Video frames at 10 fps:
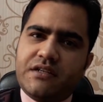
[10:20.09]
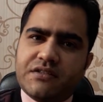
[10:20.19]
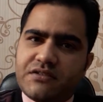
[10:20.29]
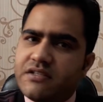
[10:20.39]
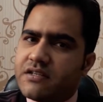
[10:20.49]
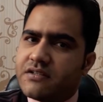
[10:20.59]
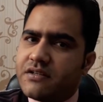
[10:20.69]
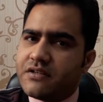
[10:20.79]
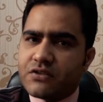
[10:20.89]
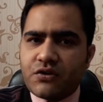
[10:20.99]
GST
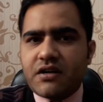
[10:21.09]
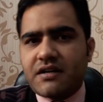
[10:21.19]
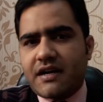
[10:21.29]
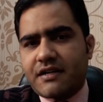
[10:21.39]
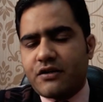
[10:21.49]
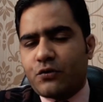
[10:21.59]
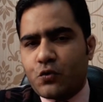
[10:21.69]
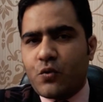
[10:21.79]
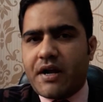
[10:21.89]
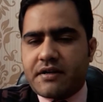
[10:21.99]
is not attracted on
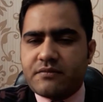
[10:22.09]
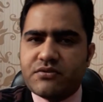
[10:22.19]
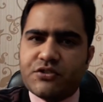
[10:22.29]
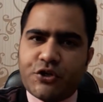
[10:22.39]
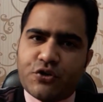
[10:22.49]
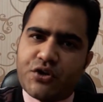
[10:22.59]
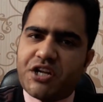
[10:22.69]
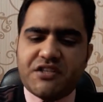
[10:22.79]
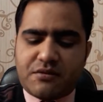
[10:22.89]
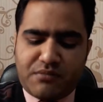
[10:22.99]
two items,
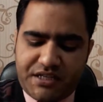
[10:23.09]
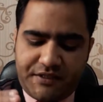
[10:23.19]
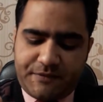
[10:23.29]
securities and money.